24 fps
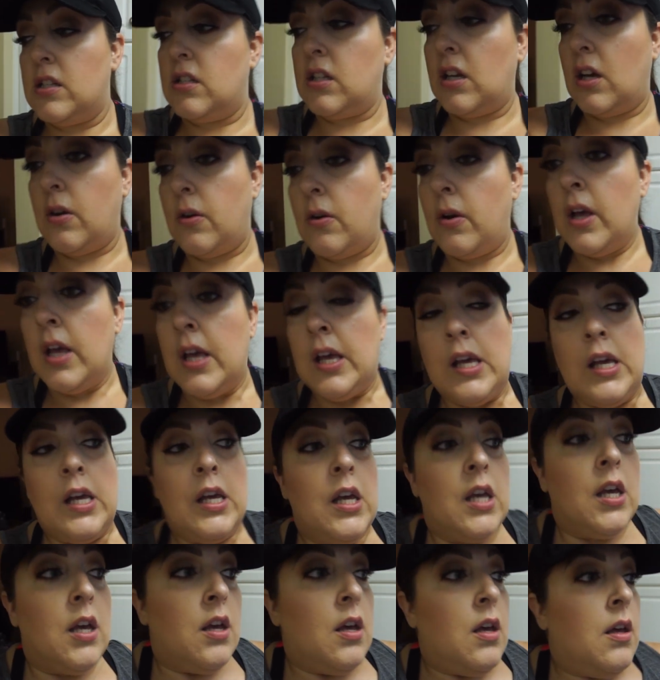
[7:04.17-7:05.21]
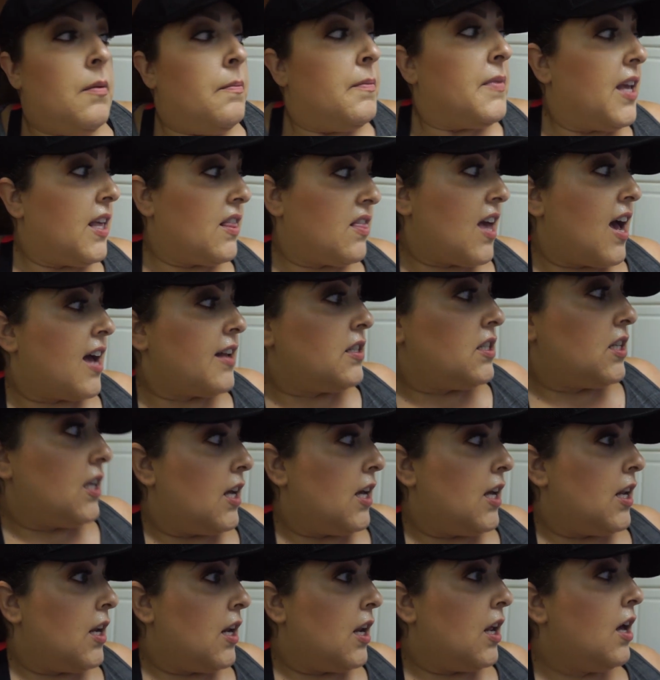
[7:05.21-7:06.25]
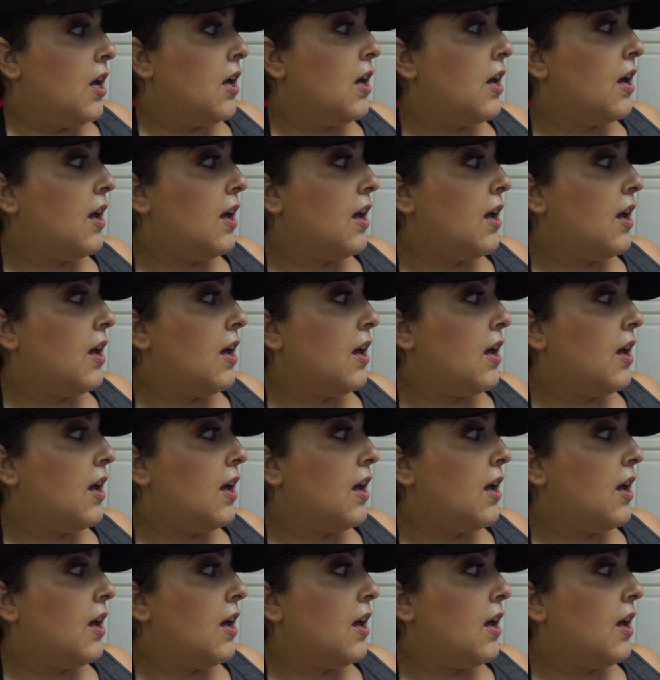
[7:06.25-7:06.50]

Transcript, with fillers: So get that done.